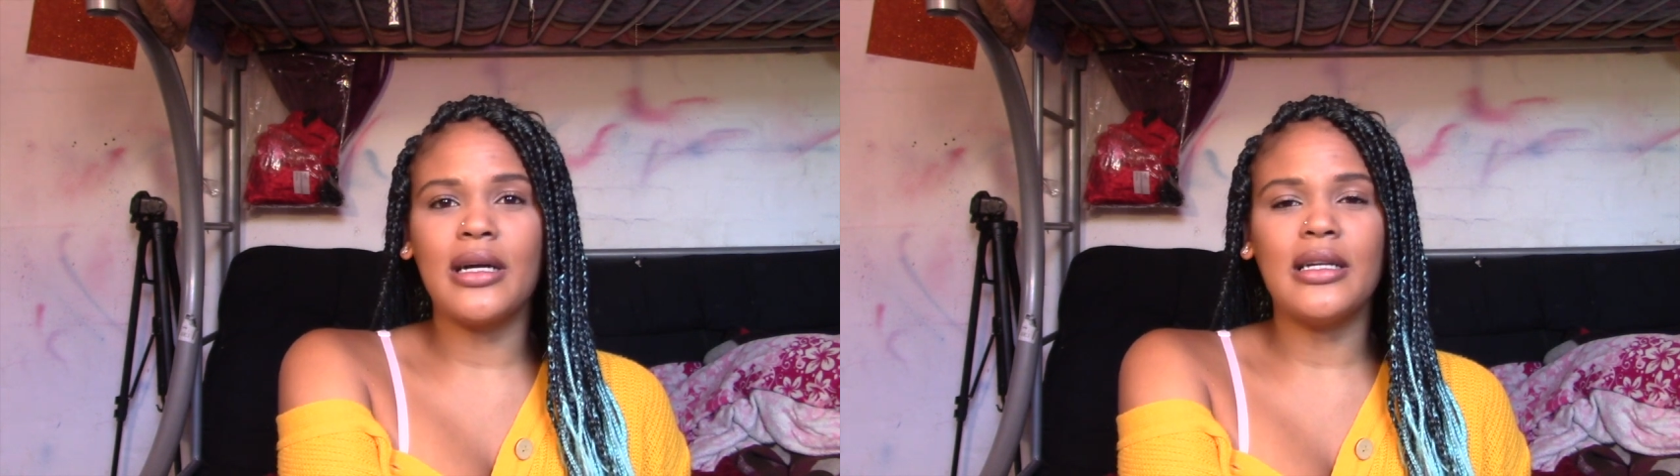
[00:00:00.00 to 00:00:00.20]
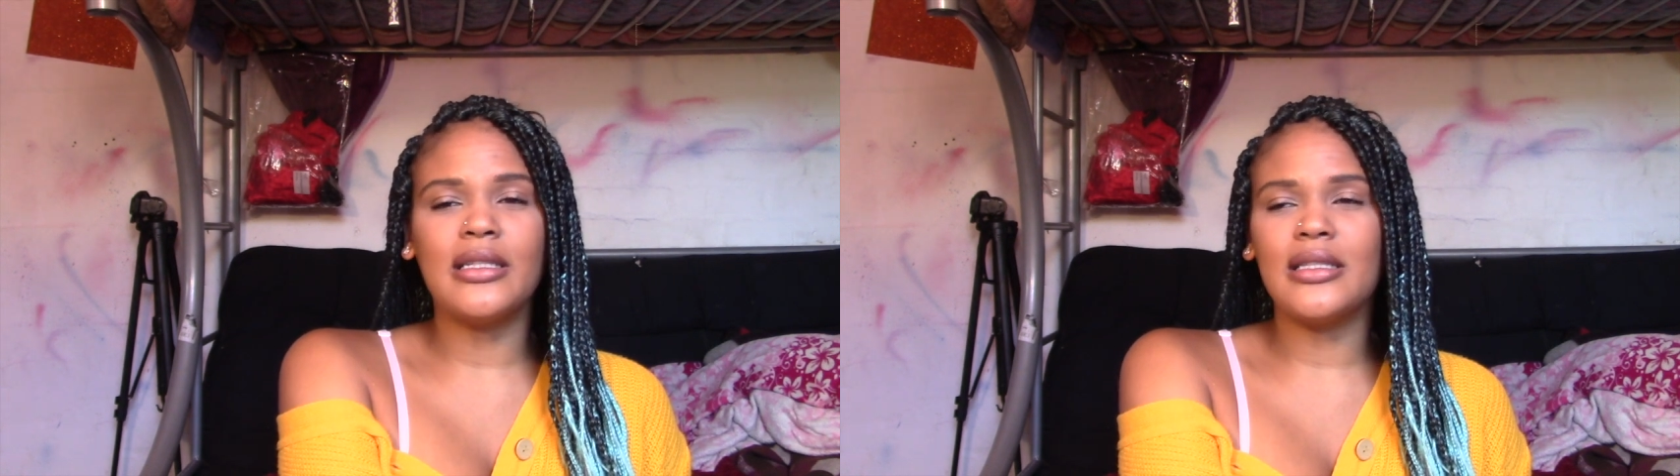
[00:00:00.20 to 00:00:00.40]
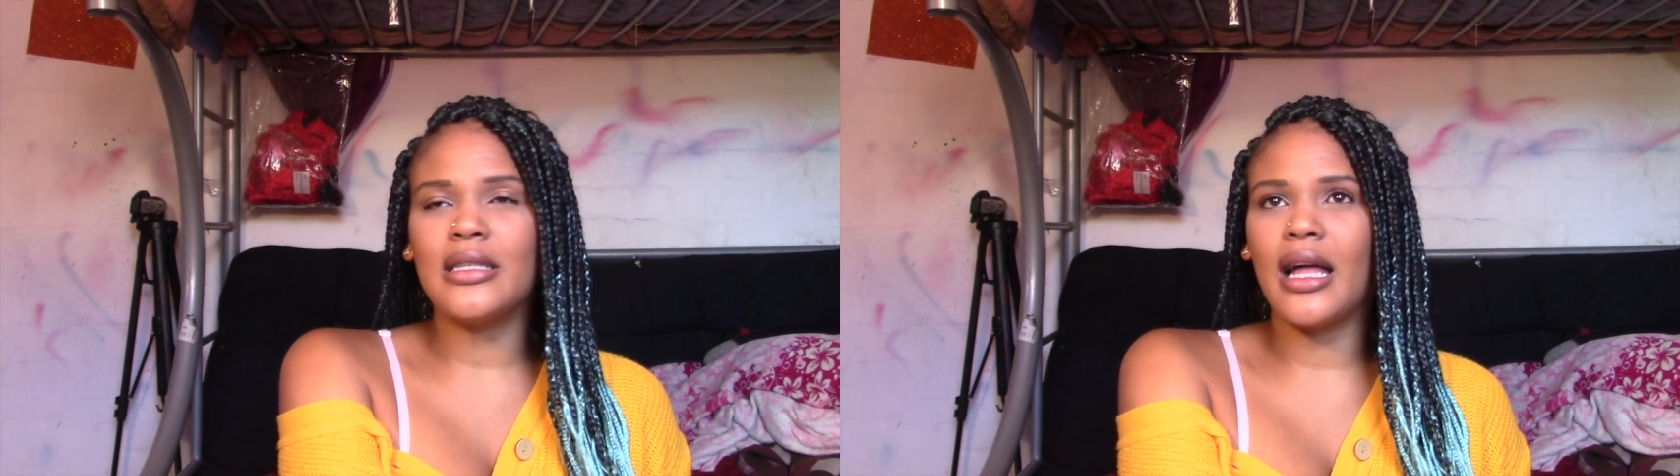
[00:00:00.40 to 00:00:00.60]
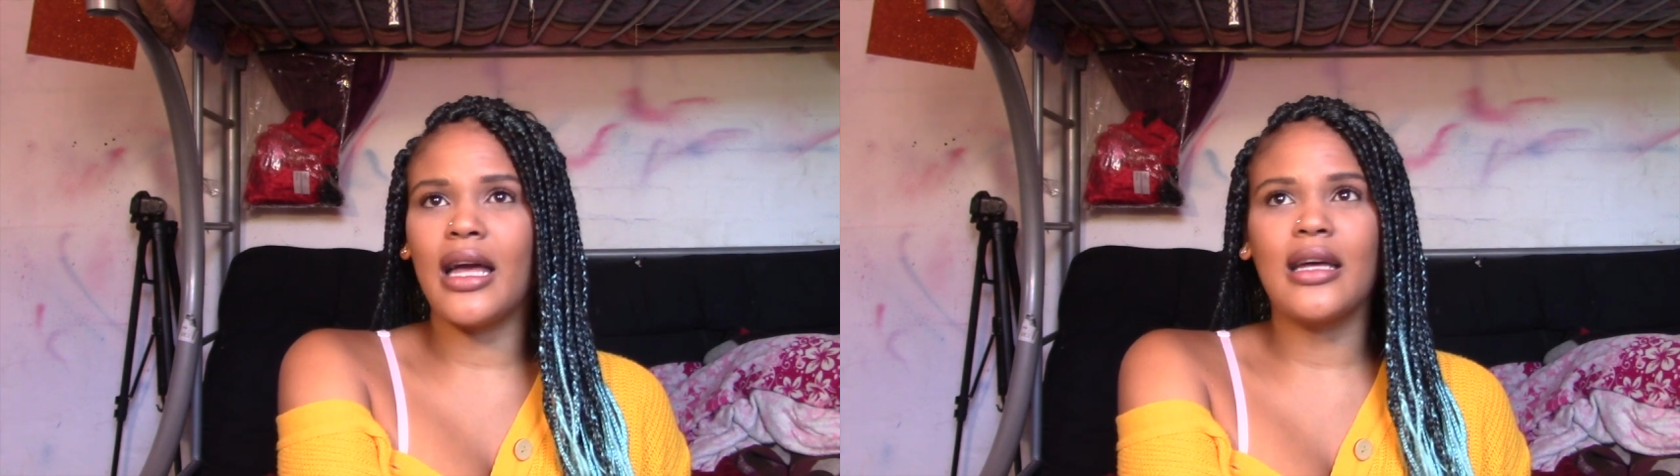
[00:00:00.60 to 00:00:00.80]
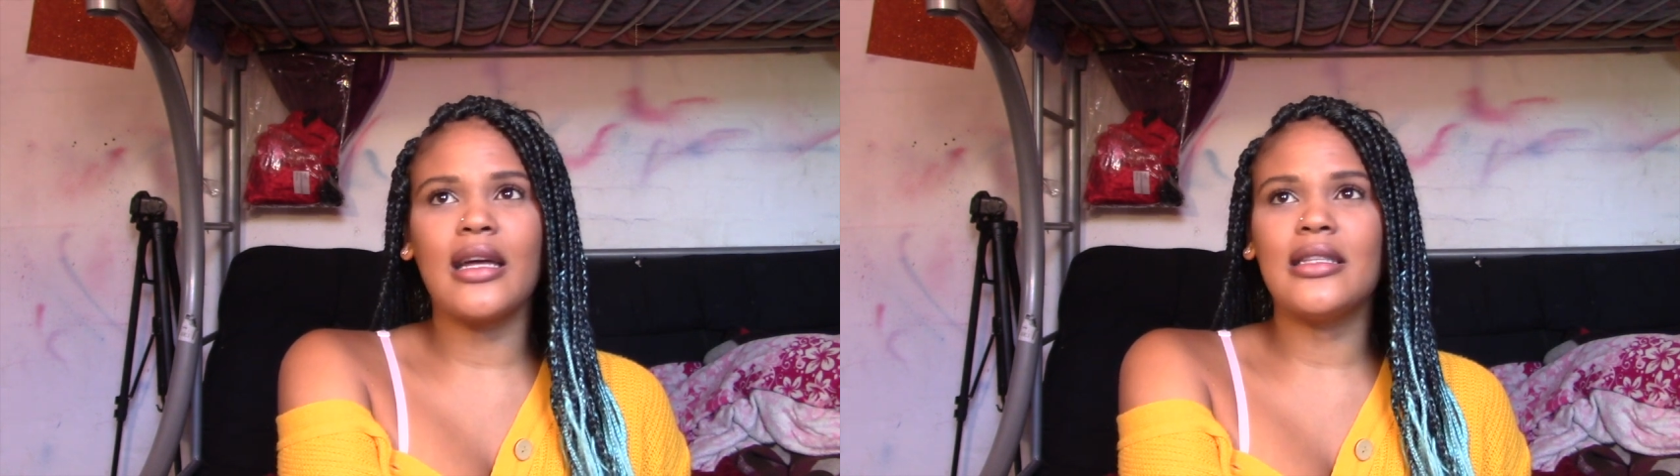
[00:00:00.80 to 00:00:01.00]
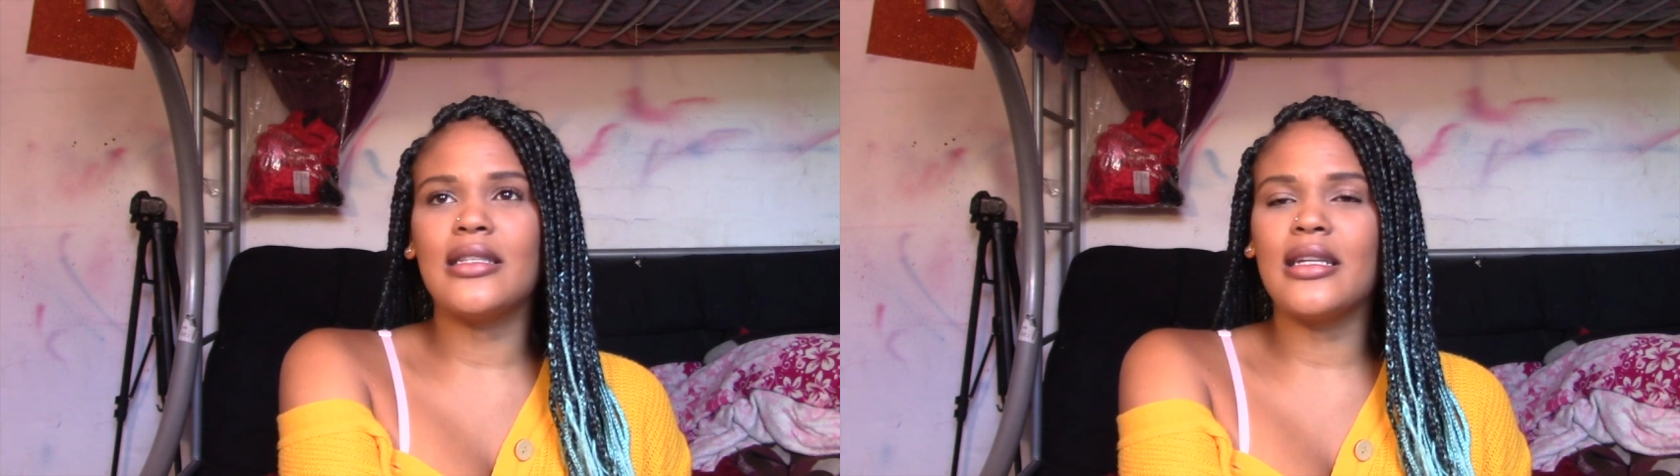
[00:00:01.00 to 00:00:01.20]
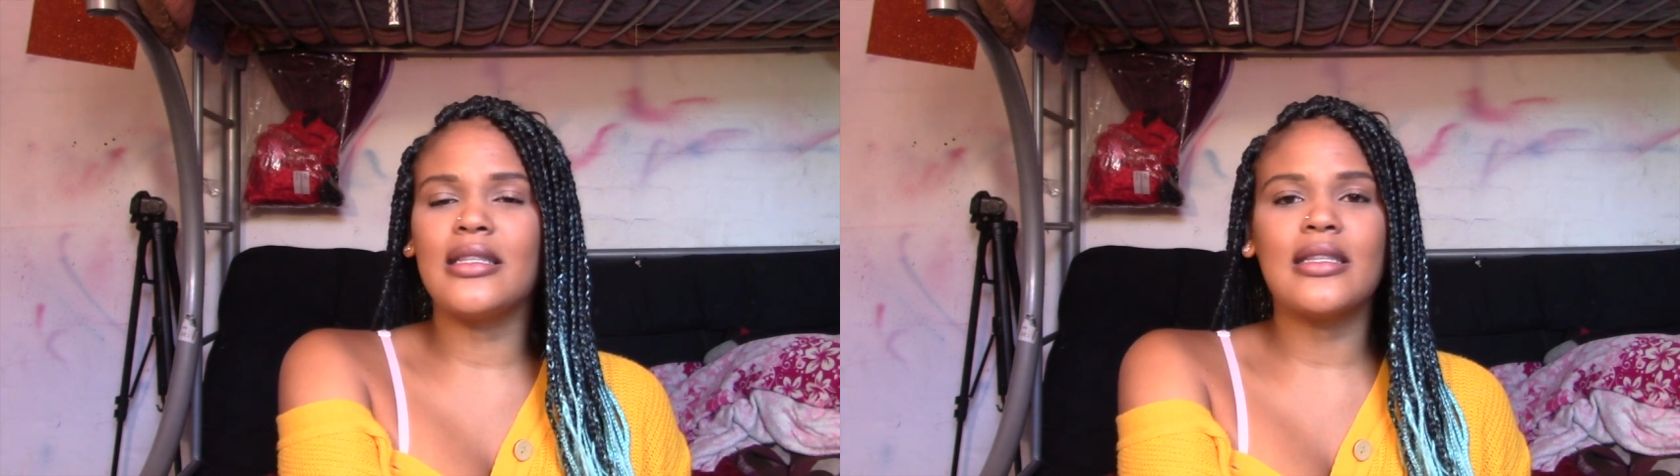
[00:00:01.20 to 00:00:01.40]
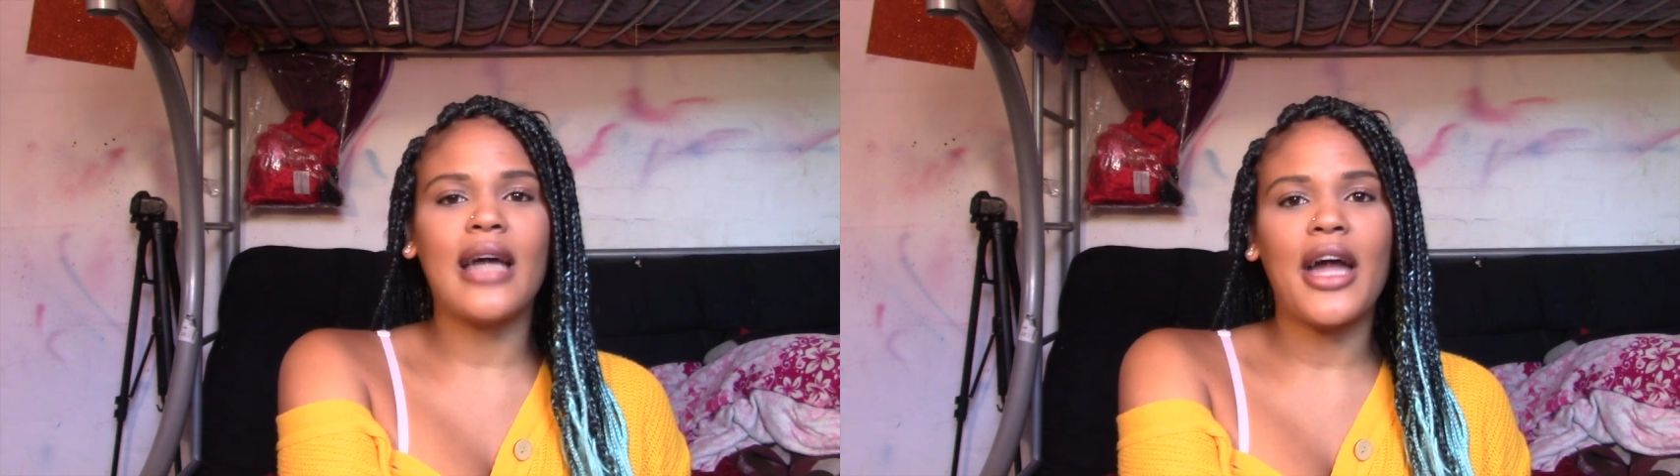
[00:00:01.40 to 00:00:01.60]
it's like
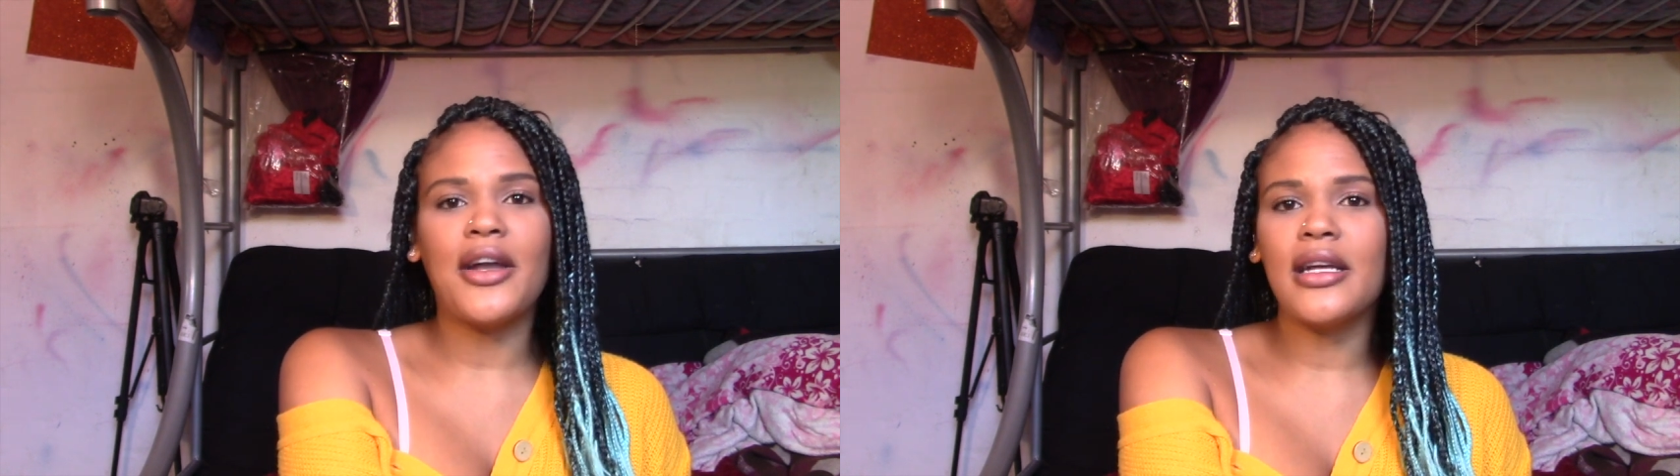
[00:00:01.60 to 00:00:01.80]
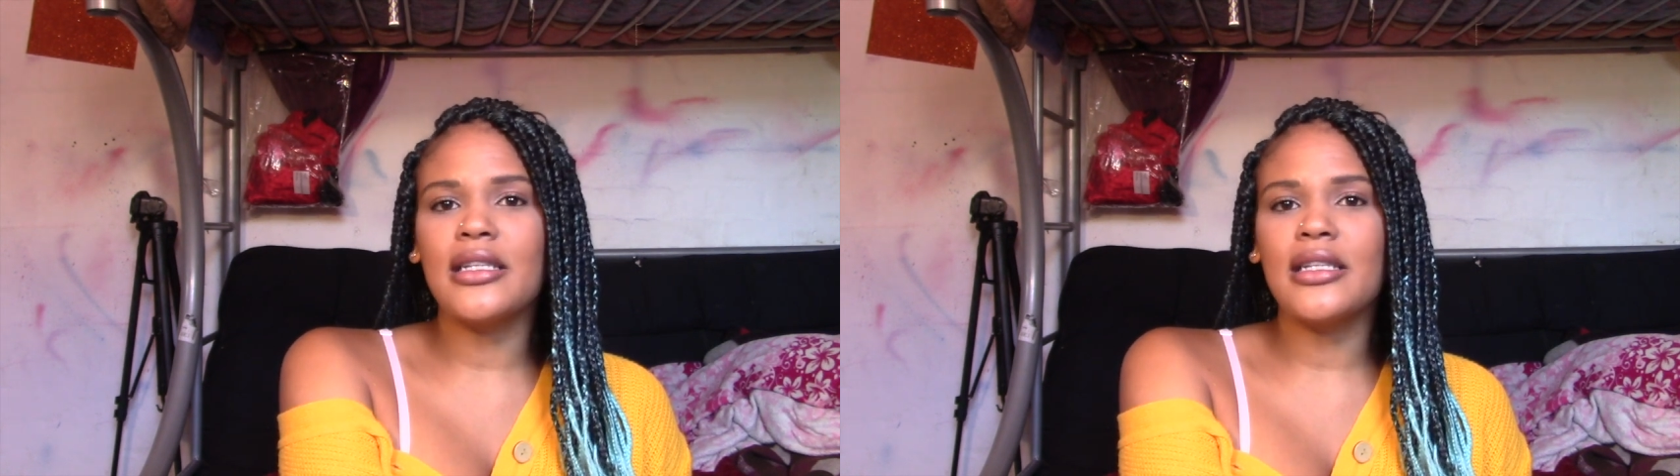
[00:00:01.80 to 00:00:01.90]
it's tiring,